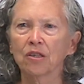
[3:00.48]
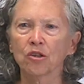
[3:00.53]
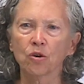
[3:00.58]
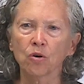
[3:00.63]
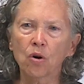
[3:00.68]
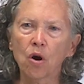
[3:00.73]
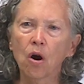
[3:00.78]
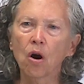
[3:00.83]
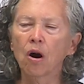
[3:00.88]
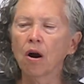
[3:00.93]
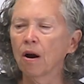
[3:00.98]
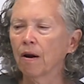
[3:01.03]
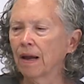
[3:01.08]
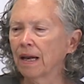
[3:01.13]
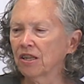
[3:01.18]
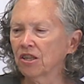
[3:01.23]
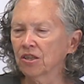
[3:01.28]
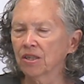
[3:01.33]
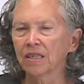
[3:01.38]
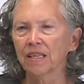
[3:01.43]
in your car
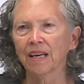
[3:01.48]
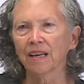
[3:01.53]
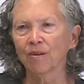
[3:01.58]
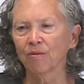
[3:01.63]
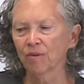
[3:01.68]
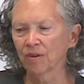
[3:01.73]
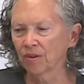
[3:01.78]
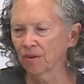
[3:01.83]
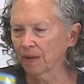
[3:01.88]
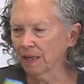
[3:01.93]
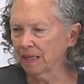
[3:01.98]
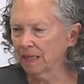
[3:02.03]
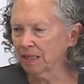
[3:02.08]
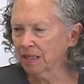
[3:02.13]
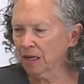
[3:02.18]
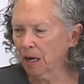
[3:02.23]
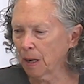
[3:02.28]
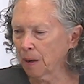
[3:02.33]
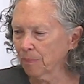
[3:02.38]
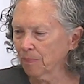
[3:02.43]
and just take it with you
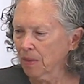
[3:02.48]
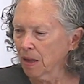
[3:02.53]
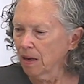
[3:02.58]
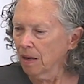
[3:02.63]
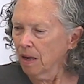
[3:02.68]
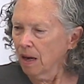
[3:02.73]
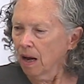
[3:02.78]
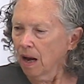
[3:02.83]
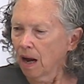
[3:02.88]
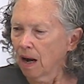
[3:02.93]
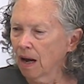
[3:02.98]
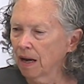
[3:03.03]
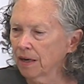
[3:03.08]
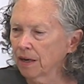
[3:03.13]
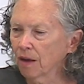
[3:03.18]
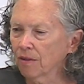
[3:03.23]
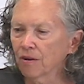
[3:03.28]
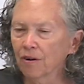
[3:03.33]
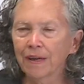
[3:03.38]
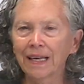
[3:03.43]
anytime.
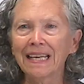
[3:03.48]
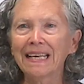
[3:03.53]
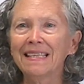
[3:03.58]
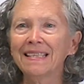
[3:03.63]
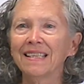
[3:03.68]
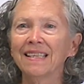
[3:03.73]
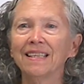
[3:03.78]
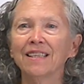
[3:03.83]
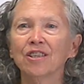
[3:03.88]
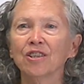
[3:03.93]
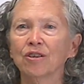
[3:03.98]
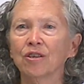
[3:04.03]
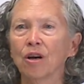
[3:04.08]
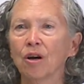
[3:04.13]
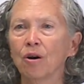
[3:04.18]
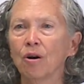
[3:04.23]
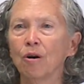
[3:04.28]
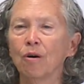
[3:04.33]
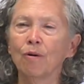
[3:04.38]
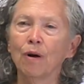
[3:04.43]
Another easy to
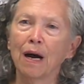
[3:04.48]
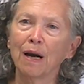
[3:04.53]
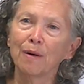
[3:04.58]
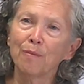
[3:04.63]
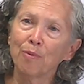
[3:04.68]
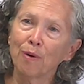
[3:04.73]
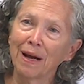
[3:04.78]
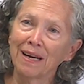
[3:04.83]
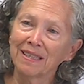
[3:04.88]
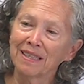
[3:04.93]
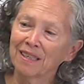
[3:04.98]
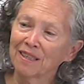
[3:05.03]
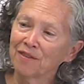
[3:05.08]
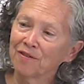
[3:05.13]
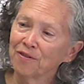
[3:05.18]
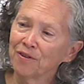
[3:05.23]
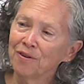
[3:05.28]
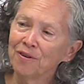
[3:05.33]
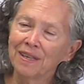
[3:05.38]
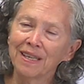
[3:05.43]
go
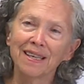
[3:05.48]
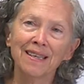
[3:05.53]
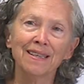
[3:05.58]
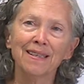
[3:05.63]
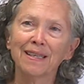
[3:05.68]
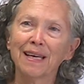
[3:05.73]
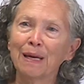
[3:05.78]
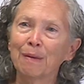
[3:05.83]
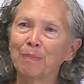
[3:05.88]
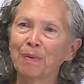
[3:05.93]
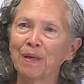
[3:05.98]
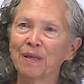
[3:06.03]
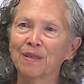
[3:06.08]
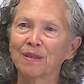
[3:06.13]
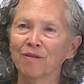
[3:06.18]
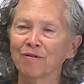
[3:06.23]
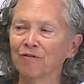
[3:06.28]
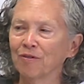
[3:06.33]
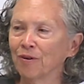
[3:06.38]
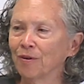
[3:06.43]
unprocessed food is a
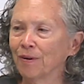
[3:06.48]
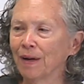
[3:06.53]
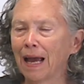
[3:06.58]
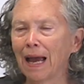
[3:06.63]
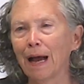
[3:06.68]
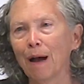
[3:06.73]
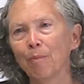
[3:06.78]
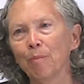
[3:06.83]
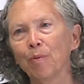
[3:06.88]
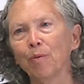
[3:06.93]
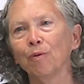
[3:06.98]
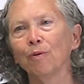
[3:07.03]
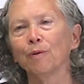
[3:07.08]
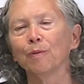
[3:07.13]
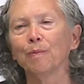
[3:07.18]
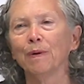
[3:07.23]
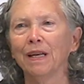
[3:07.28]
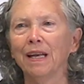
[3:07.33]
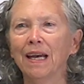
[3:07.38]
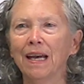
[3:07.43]
piece of fruit.
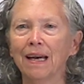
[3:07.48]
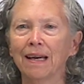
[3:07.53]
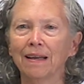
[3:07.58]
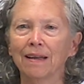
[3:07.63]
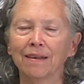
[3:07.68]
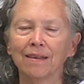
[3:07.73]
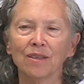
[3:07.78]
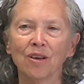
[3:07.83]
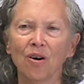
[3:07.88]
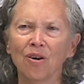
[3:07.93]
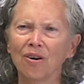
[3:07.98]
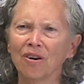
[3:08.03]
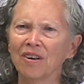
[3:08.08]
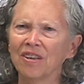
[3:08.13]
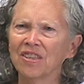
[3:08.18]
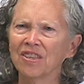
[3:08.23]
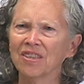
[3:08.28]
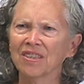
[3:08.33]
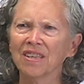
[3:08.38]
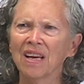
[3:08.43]
Apples, bananas,
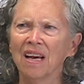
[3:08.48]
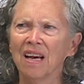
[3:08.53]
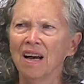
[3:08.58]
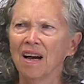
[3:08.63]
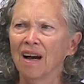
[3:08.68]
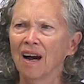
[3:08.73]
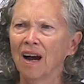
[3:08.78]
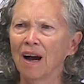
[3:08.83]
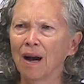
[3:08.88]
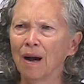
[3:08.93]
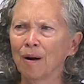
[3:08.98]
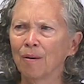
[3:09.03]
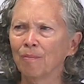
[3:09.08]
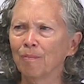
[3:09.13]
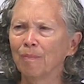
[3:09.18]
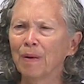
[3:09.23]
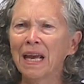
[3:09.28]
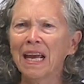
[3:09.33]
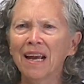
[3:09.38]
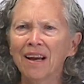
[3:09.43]
oranges,
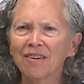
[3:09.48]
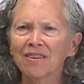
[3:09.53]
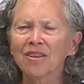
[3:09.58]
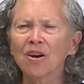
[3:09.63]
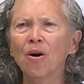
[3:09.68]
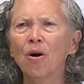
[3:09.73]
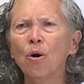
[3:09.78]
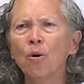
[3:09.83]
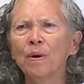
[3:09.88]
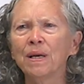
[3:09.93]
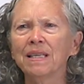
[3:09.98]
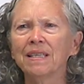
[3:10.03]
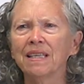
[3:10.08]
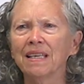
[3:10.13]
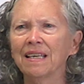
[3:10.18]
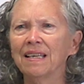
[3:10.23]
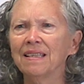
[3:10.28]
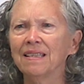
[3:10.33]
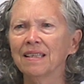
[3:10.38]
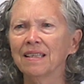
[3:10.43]
pears, always
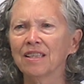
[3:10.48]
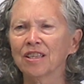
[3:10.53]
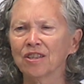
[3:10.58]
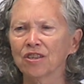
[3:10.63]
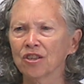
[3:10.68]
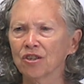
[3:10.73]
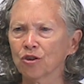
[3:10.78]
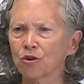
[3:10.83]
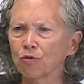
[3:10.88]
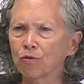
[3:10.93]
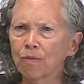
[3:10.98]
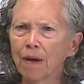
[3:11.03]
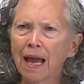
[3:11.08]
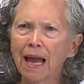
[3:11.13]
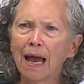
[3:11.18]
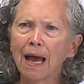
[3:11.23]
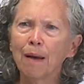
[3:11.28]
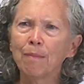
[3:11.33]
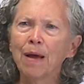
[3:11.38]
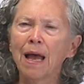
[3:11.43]
easy to just
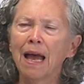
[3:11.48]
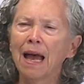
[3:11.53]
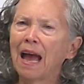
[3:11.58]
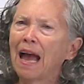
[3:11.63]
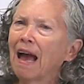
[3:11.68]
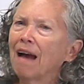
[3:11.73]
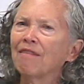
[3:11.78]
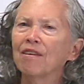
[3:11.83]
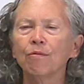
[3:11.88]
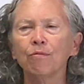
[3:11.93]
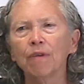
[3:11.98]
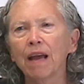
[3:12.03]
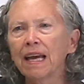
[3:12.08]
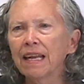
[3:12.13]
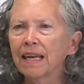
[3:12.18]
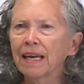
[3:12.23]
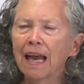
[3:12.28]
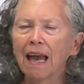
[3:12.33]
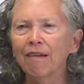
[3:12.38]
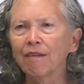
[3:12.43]
grab, have it
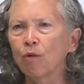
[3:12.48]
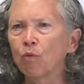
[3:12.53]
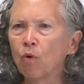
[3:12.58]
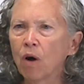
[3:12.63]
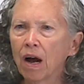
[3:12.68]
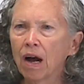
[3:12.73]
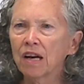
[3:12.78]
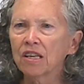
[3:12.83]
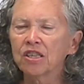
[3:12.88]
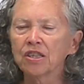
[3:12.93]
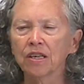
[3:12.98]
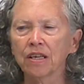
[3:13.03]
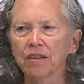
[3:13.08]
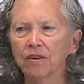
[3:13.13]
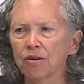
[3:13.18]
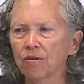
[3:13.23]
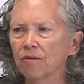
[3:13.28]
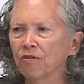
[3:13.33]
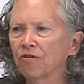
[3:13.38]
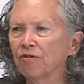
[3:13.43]
ready, have it washed
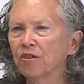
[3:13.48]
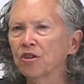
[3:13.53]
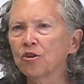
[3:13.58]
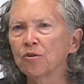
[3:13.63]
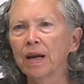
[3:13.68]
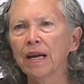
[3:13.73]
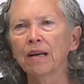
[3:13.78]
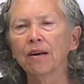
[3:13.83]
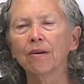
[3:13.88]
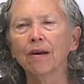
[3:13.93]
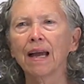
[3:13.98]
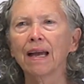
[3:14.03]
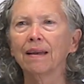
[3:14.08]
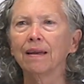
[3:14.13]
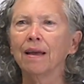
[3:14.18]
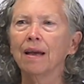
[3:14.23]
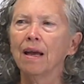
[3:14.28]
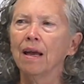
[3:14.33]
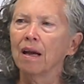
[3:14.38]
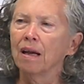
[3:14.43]
in your refrigerator
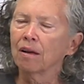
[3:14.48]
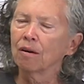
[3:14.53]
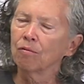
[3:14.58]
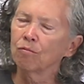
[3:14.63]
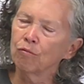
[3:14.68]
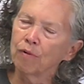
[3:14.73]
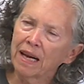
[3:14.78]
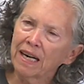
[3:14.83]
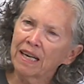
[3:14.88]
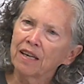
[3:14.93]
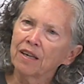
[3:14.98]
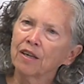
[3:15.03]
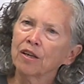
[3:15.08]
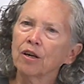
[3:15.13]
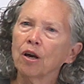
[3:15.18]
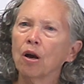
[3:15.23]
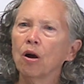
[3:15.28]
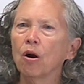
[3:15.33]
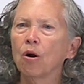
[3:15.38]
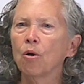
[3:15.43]
and ready to
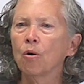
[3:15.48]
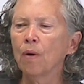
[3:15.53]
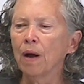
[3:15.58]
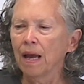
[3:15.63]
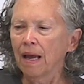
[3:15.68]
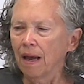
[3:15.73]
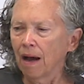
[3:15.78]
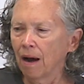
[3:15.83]
go.